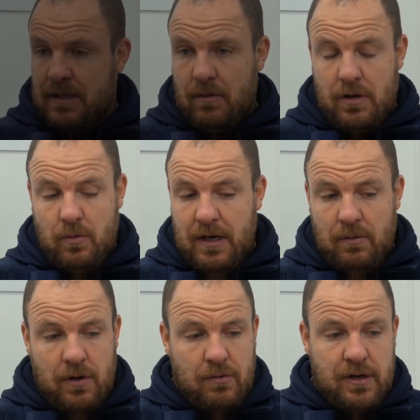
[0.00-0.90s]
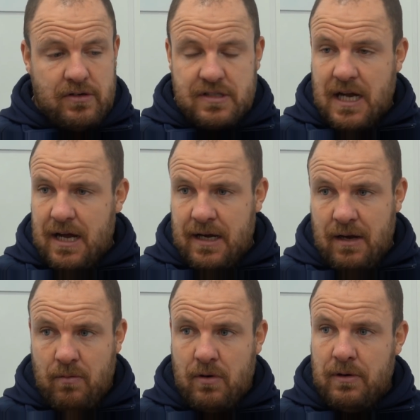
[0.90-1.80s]
I want to win. I want to win on Saturday.
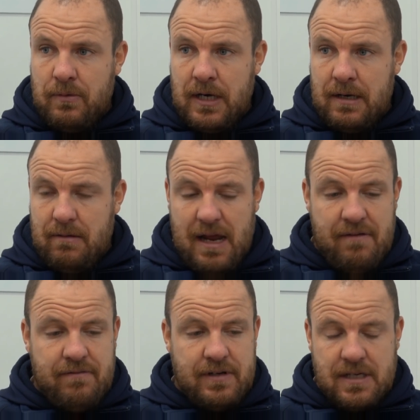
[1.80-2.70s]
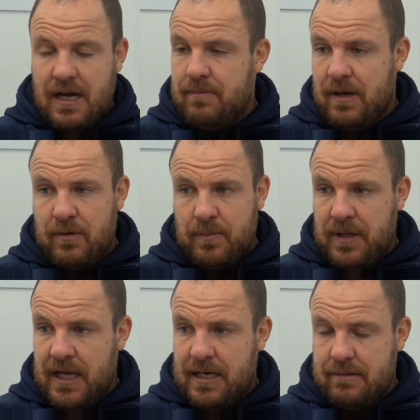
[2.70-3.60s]
I want to win every time that we
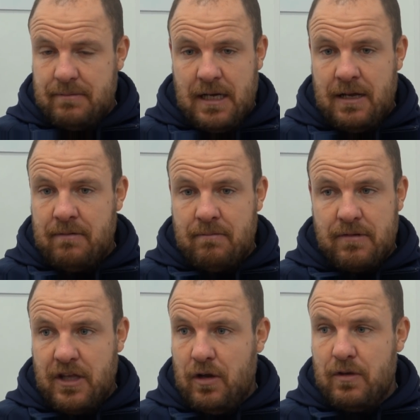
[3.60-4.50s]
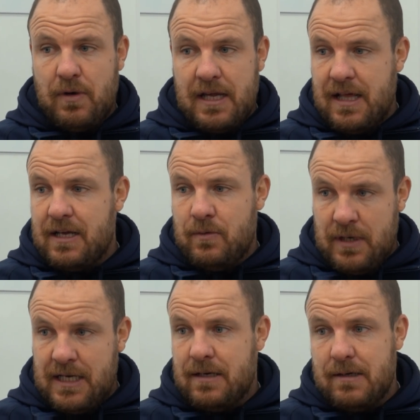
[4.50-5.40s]
play. And the only way that you
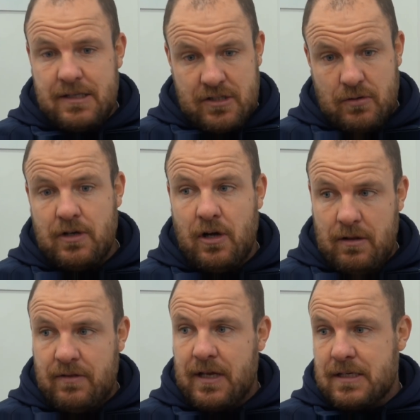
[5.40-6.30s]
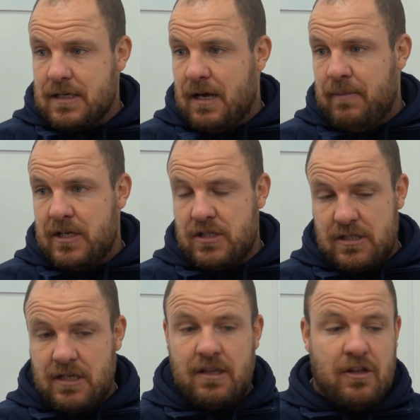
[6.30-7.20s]
win is doing all the things that I mentioned
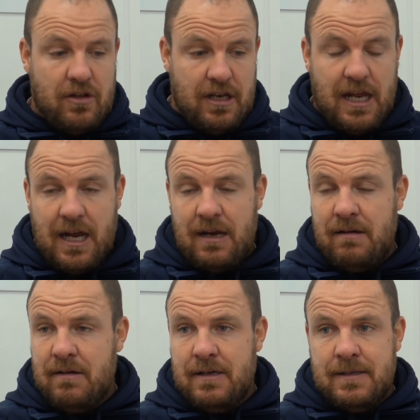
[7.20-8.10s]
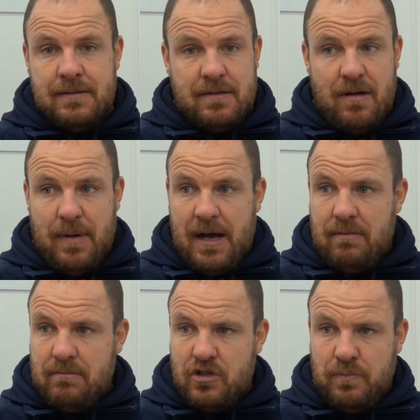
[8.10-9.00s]
to you the other day
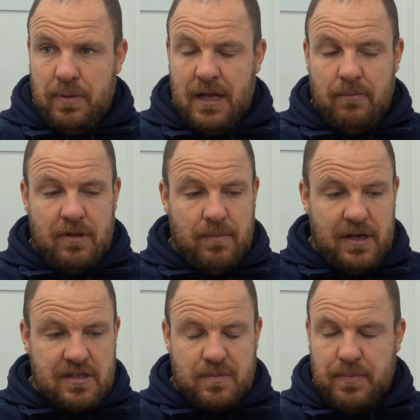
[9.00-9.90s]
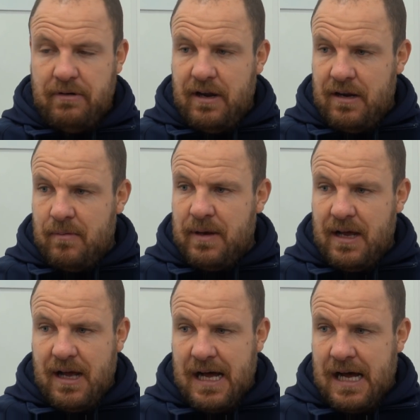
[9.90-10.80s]
about playing with a bit of spirit and a bit
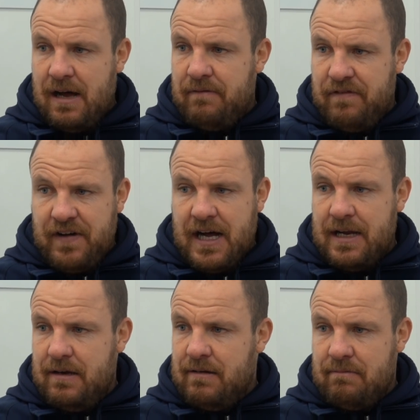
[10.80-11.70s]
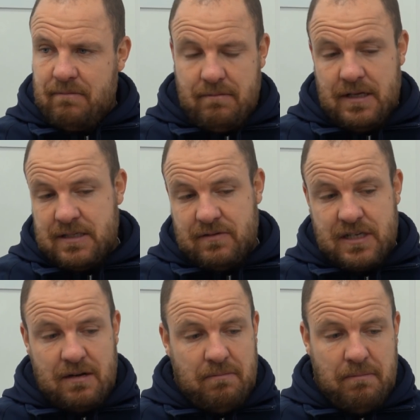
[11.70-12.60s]
of heart and fight. And as I've
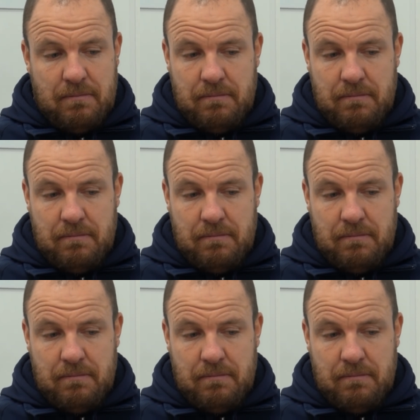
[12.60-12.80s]
said